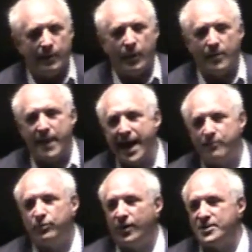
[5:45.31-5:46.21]
but a
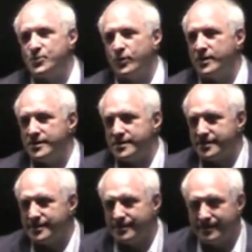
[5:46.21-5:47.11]
Mac Plus
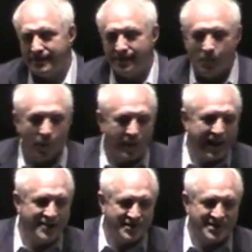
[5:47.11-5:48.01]
was, well, we're going
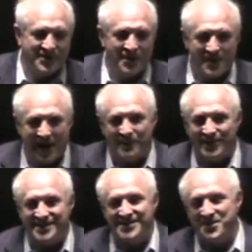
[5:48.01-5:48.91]
to actually see what a Mac
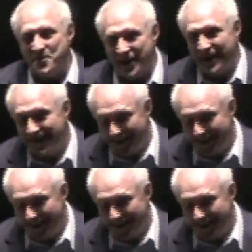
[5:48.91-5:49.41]
Plus is in a minute.